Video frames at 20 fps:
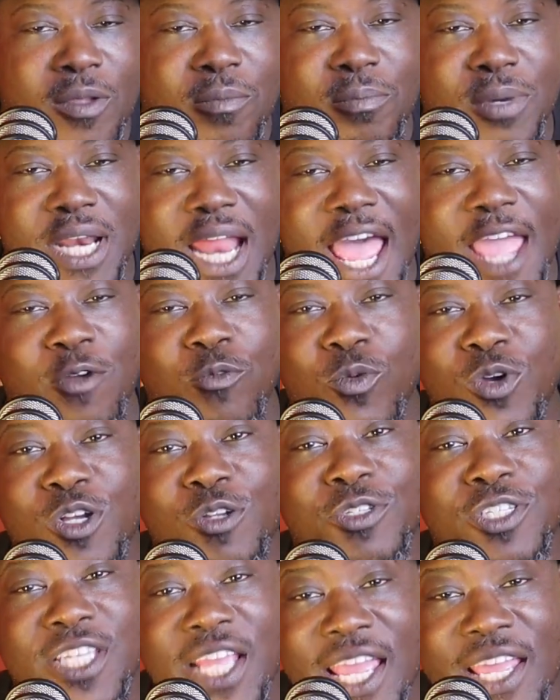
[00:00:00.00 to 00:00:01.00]
But I
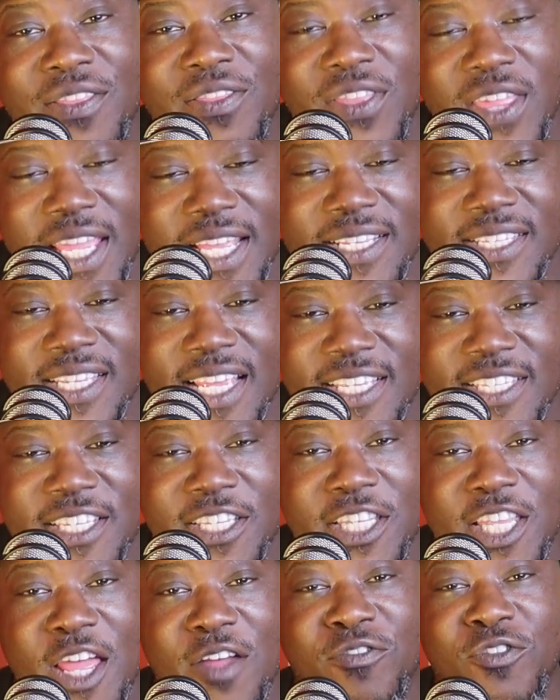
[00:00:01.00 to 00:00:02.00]
will say this, as a
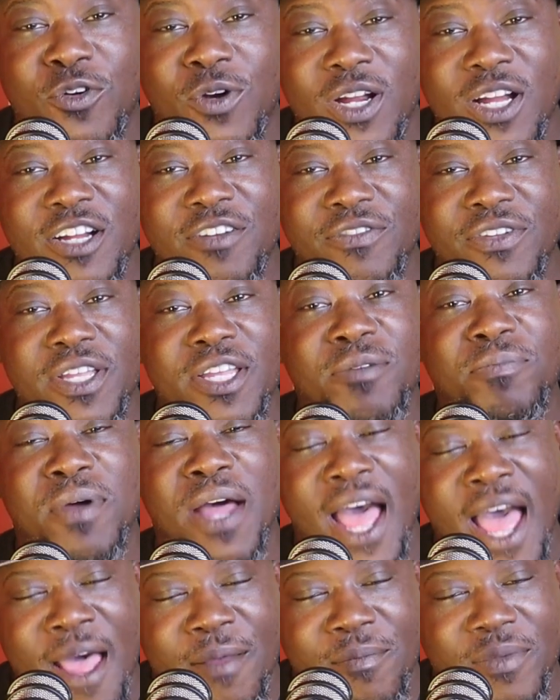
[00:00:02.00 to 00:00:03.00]
lover of hip
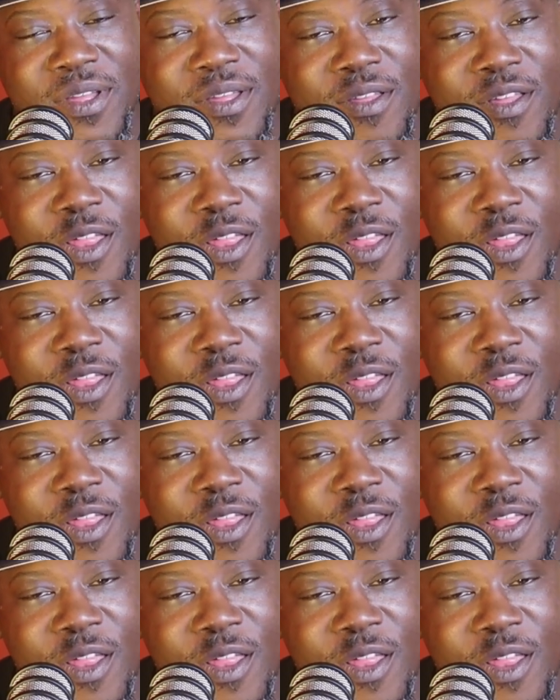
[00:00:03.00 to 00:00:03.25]
hop,